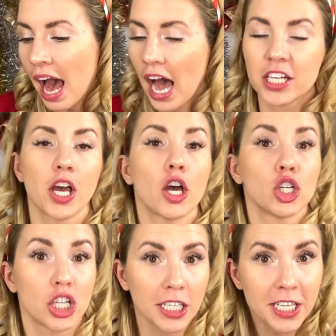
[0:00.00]
at her
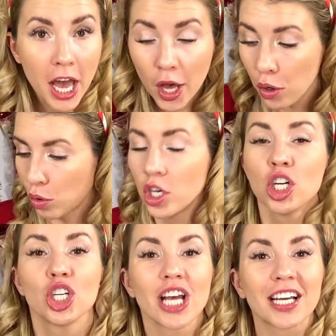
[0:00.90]
chateau.
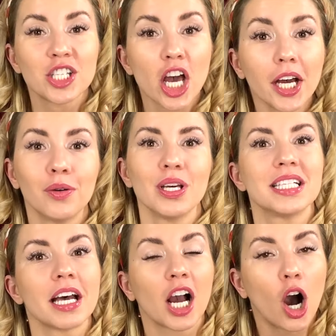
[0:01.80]
Chateau
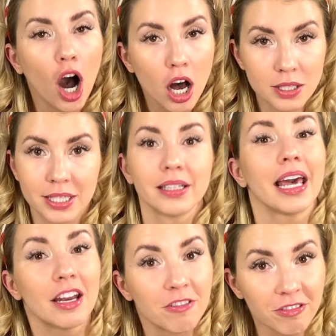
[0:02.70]
is a castle
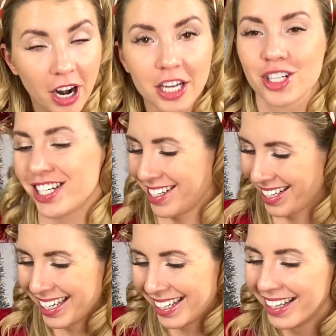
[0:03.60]
in French,
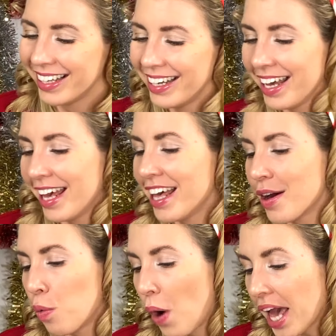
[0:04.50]

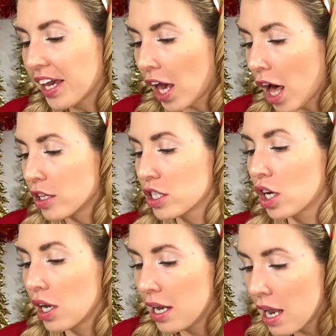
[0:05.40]
where girls
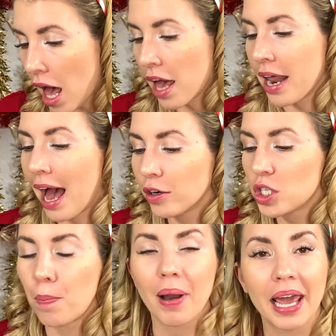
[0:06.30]
could learn how
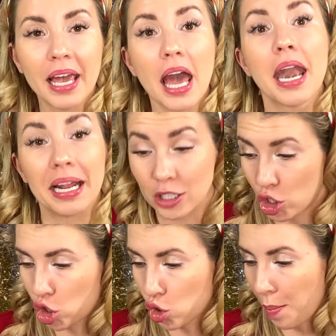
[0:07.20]
to play an
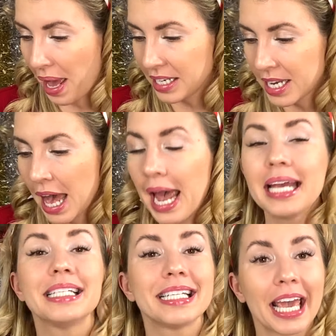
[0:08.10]
instrument
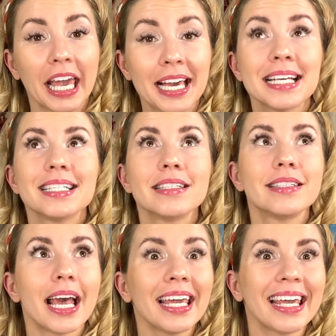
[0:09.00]
and take
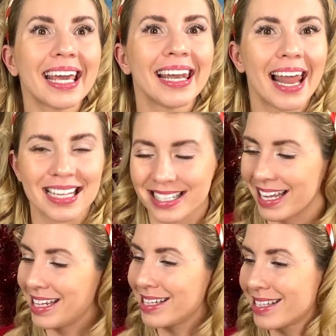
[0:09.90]
singing
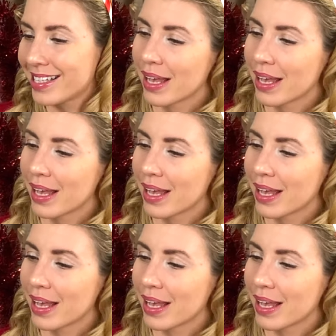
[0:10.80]
lessons.